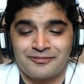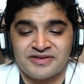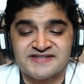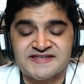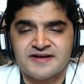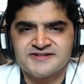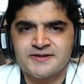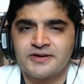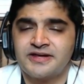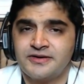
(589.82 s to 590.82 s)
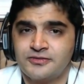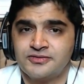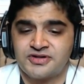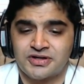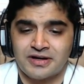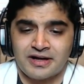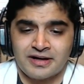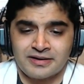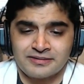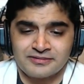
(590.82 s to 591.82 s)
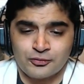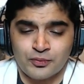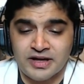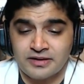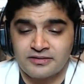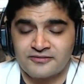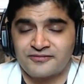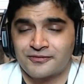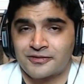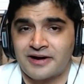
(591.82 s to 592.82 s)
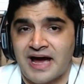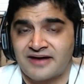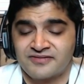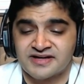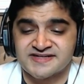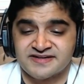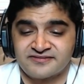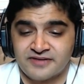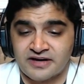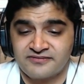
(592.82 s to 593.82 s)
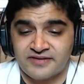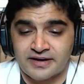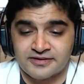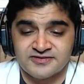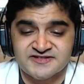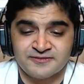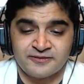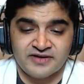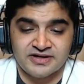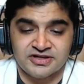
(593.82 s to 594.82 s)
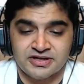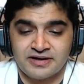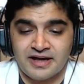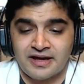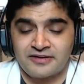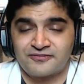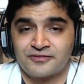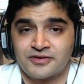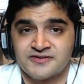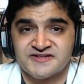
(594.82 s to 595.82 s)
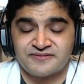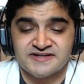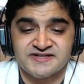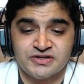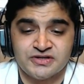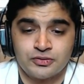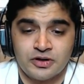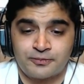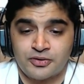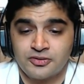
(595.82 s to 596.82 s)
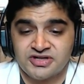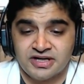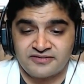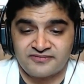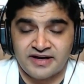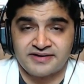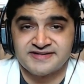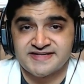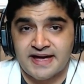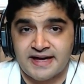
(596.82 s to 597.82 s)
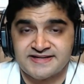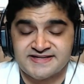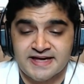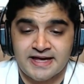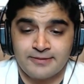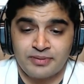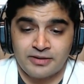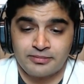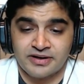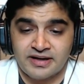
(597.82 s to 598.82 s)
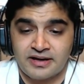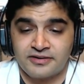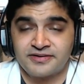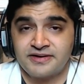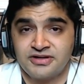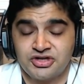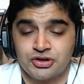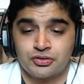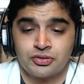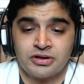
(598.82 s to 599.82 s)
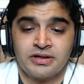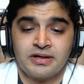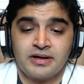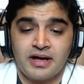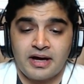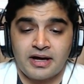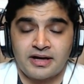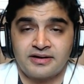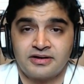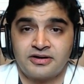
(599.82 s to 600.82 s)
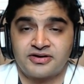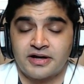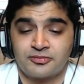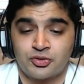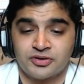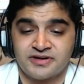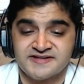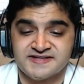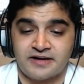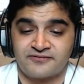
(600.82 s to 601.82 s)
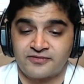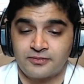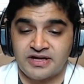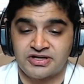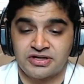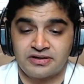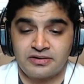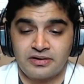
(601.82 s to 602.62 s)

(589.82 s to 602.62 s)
This is also a huge win for advocates of gun violence prevention and for those of us who approach gun violence as a public health issue. Dr. Murthy's confirmation